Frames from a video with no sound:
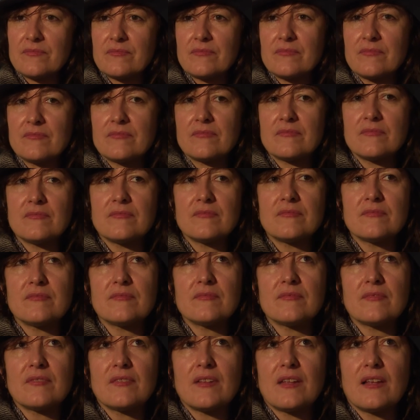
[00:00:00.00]

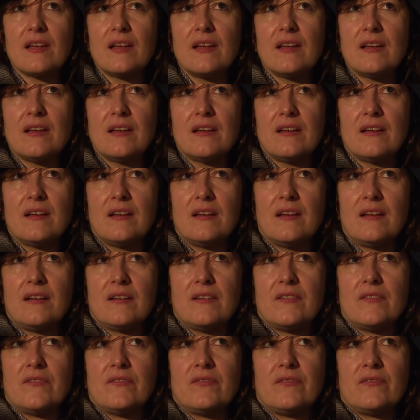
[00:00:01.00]
(silence)